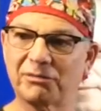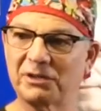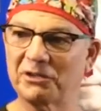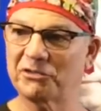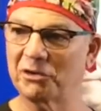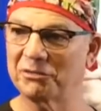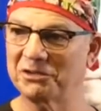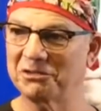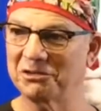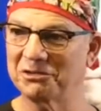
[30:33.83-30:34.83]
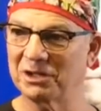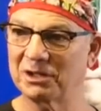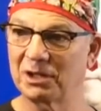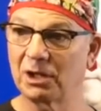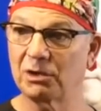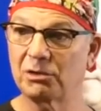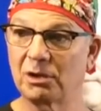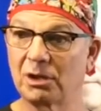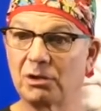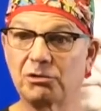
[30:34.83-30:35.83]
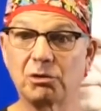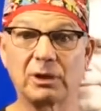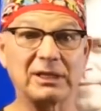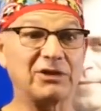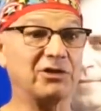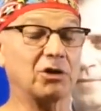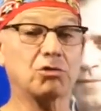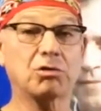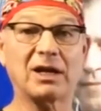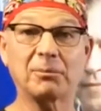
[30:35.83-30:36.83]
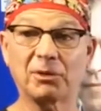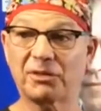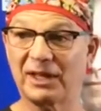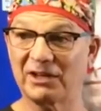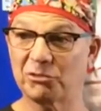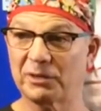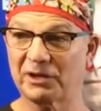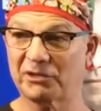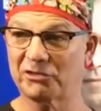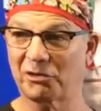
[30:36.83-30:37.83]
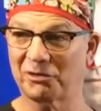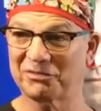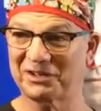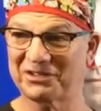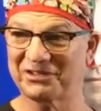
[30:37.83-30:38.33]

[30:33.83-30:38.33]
it would lengthen. Problem is, it was hard to control the rate.